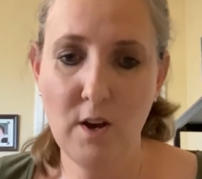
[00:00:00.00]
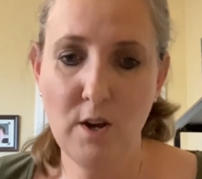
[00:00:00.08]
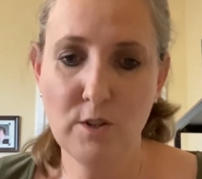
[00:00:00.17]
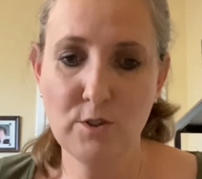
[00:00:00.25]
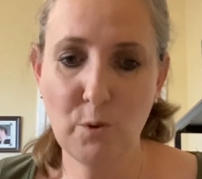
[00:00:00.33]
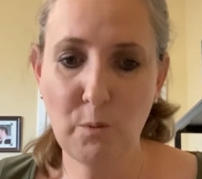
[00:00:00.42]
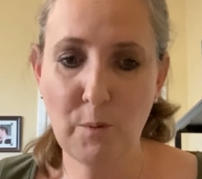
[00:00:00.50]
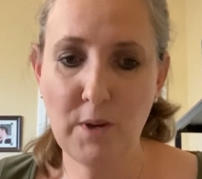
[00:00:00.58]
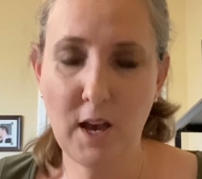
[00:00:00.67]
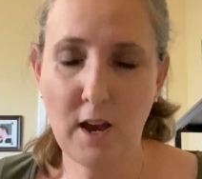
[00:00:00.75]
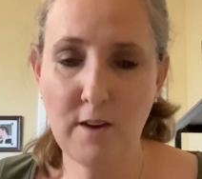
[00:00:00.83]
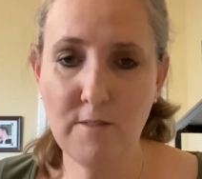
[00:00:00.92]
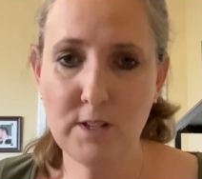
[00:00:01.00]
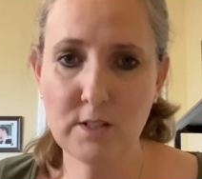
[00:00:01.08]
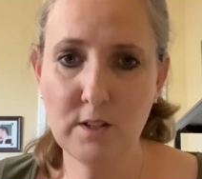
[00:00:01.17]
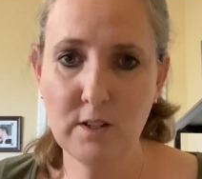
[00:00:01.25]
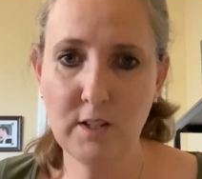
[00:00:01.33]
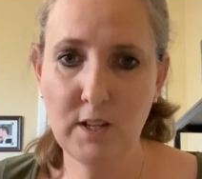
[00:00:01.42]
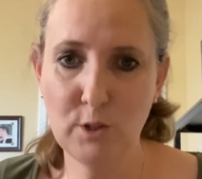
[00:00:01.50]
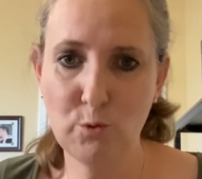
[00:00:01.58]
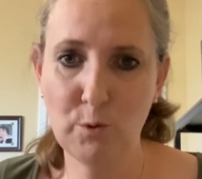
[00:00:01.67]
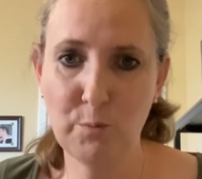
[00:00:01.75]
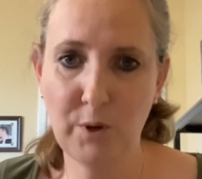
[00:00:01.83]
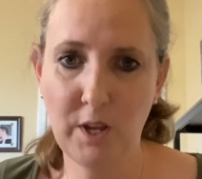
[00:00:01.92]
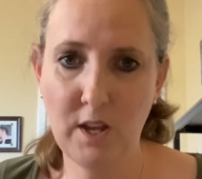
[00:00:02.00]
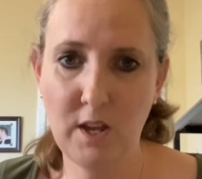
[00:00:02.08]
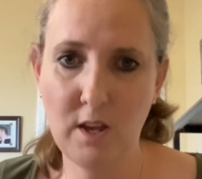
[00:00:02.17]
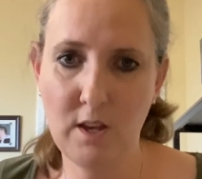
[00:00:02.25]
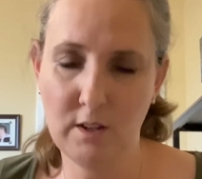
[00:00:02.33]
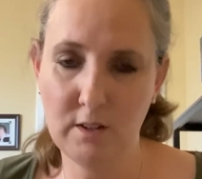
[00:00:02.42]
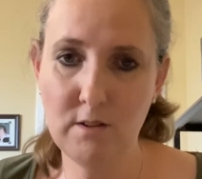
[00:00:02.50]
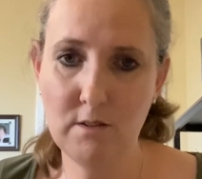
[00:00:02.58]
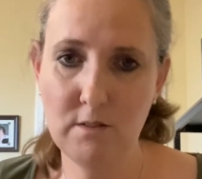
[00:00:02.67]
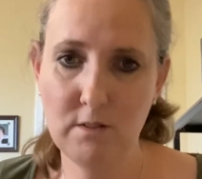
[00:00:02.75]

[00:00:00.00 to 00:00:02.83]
So what we have is kids would bring in